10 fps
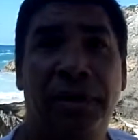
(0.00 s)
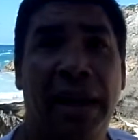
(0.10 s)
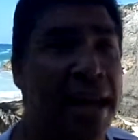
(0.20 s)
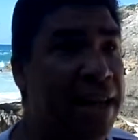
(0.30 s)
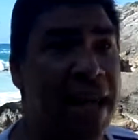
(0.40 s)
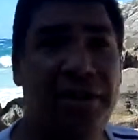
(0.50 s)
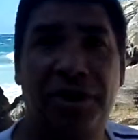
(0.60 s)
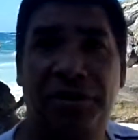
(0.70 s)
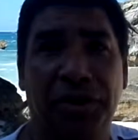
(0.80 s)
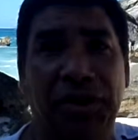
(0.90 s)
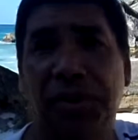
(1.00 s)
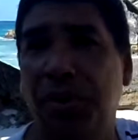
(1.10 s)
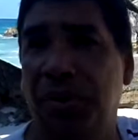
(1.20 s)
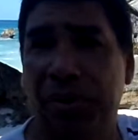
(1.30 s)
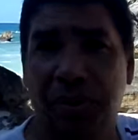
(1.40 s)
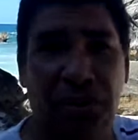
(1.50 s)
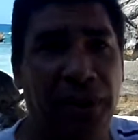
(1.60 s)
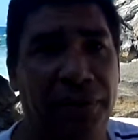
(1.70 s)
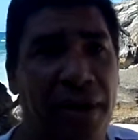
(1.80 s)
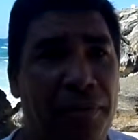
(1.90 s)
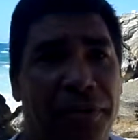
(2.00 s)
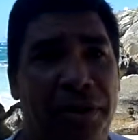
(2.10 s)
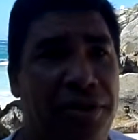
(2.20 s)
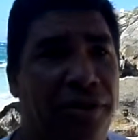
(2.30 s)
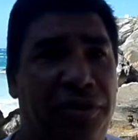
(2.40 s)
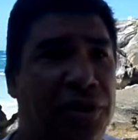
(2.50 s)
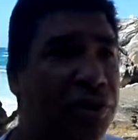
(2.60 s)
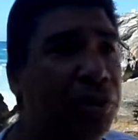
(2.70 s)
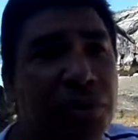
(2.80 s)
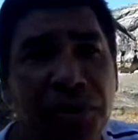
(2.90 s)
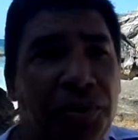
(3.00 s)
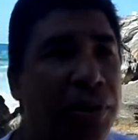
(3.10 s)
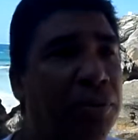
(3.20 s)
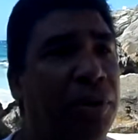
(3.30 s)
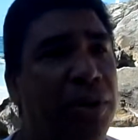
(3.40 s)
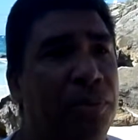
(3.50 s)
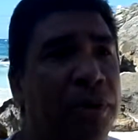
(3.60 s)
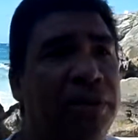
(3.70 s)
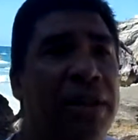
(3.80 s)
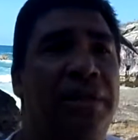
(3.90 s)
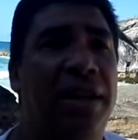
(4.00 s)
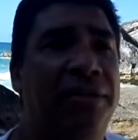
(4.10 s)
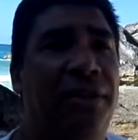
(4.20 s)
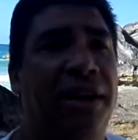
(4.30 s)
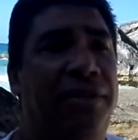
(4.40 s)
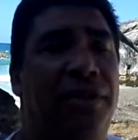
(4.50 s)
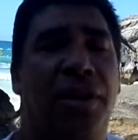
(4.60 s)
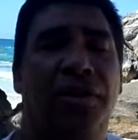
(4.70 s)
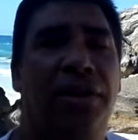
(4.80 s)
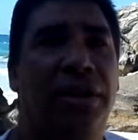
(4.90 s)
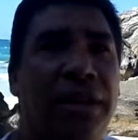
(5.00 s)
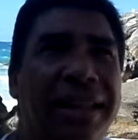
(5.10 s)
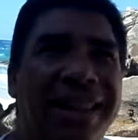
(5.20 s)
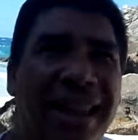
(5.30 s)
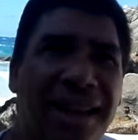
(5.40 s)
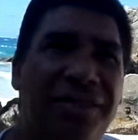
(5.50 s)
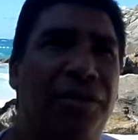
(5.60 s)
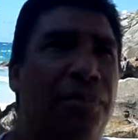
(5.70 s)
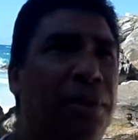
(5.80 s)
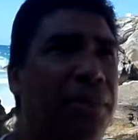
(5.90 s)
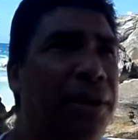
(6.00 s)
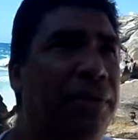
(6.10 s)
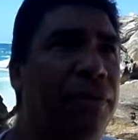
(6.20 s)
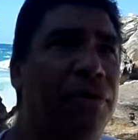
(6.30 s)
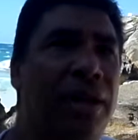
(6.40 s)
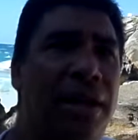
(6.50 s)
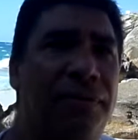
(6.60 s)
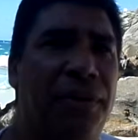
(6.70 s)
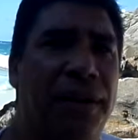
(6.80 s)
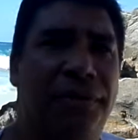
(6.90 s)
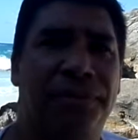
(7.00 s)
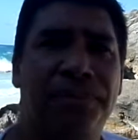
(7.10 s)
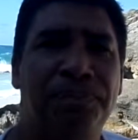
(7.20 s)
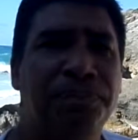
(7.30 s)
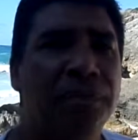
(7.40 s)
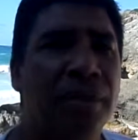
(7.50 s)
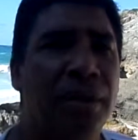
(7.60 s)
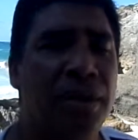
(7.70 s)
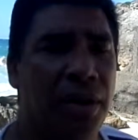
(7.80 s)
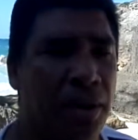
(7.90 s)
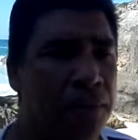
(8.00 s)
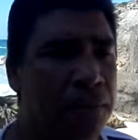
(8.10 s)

And not just the gurus. If I would say just the gurus were the ones giving advice, no, there's lots of people giving great advice, you know.